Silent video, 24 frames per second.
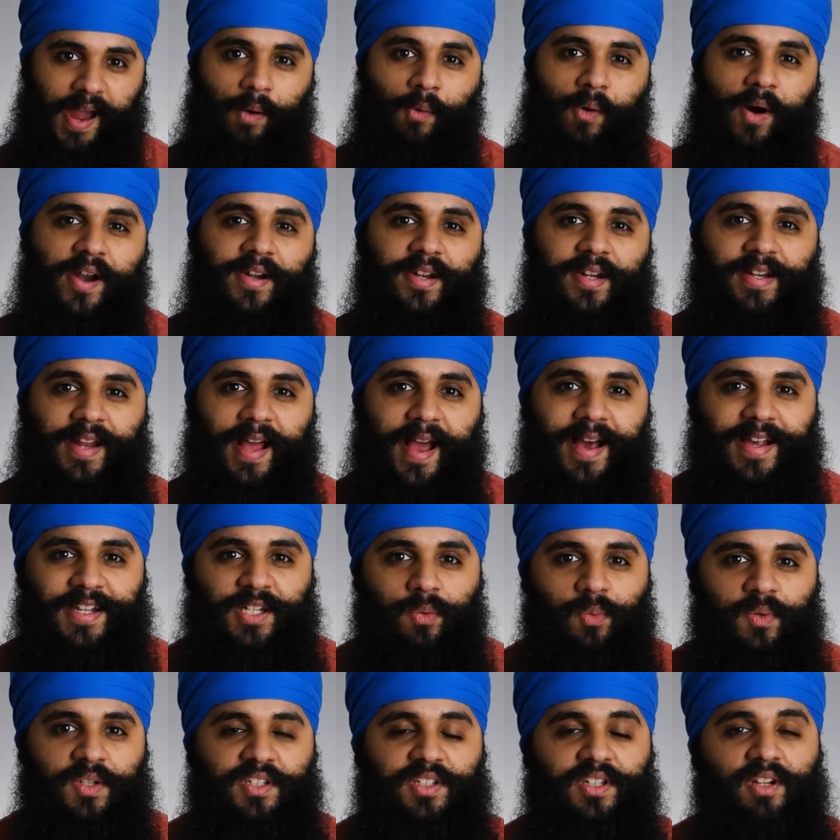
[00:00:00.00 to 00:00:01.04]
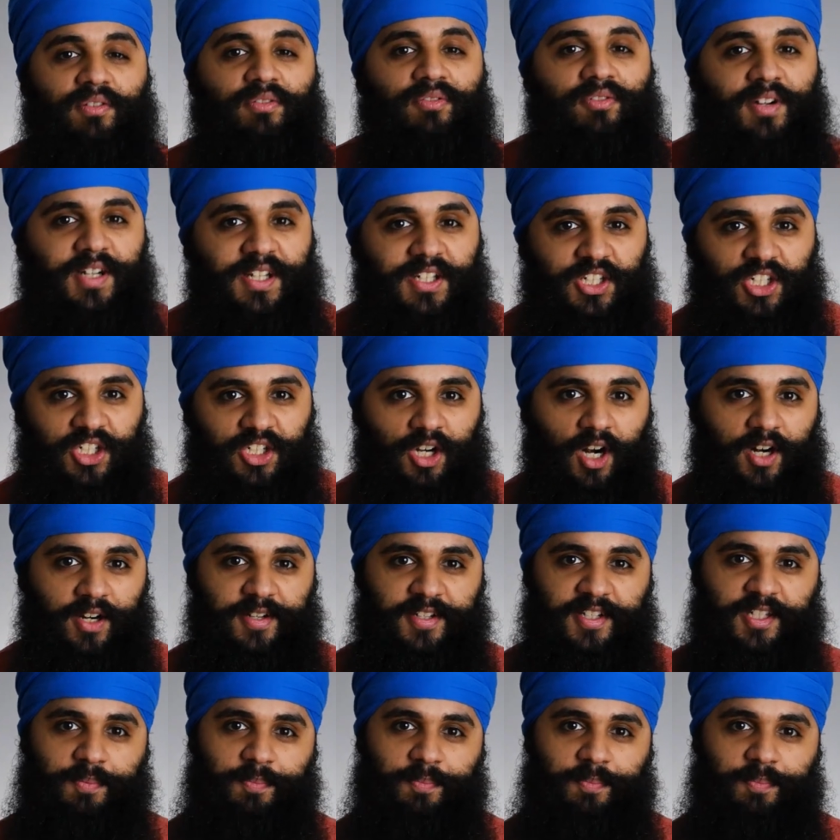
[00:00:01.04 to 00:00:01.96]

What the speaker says: I wanted to test was the restart